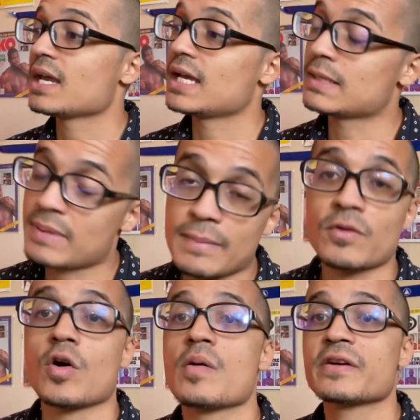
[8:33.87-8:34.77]
and the Pat
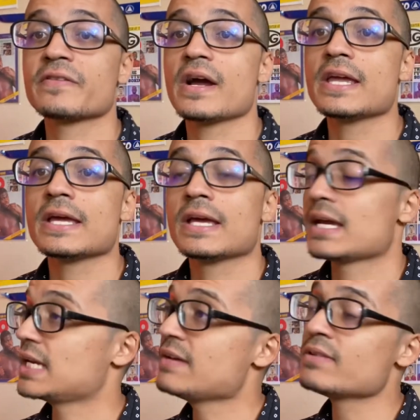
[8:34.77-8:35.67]
McCormack fight
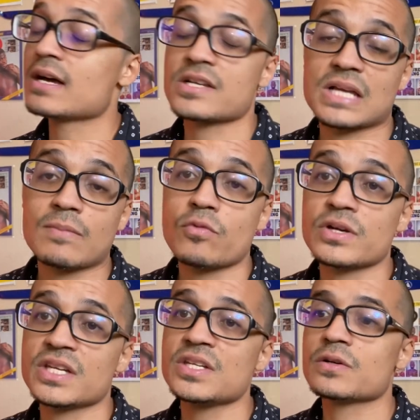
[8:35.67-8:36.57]
and even the Hassan
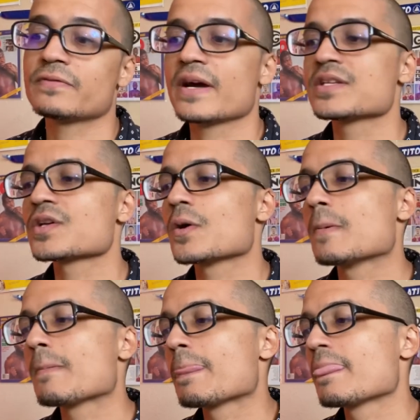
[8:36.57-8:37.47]
Mourinho fight. So